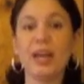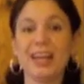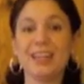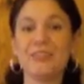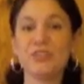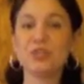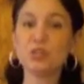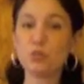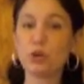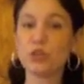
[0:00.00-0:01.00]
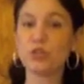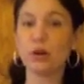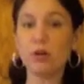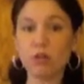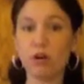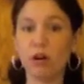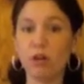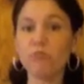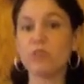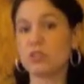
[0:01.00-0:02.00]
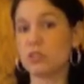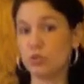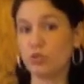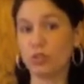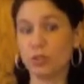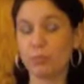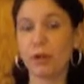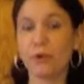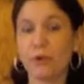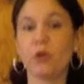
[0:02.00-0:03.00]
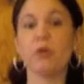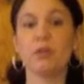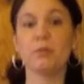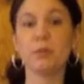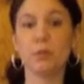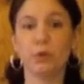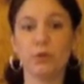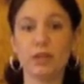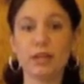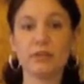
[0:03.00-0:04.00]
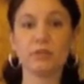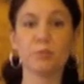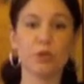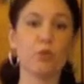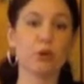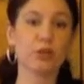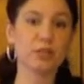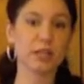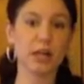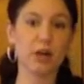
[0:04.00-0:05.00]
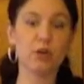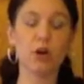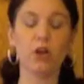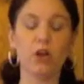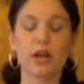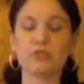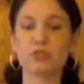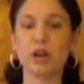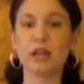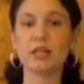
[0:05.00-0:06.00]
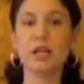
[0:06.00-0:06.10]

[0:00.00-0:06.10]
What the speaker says: And if you didn't want to do alcohol, that's usually the primary way that people take motherwort, is in an alcohol extract.